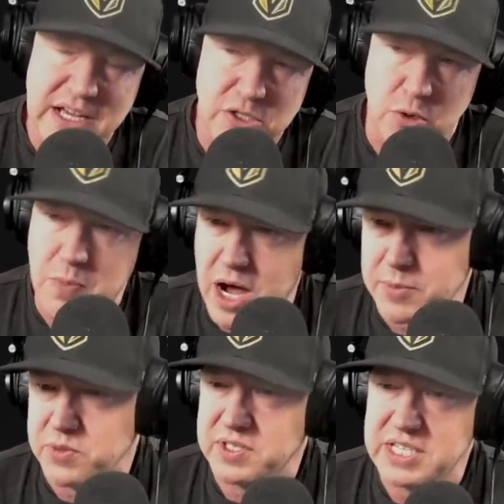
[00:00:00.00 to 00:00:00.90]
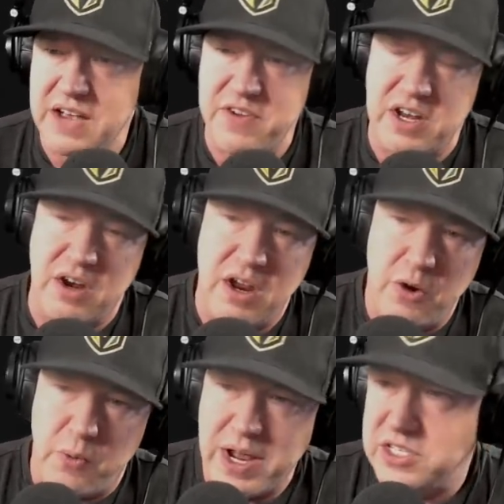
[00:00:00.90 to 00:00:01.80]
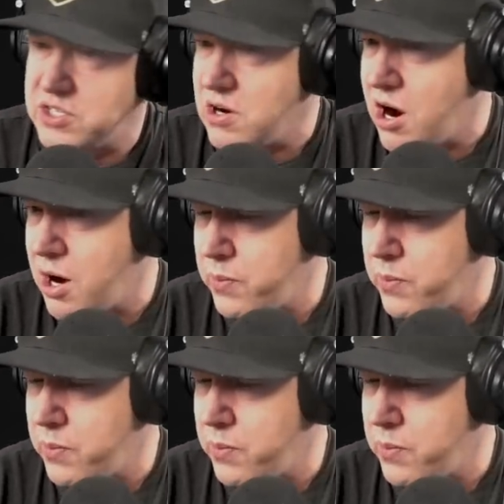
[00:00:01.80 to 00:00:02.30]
Dormammu 7 Red Star,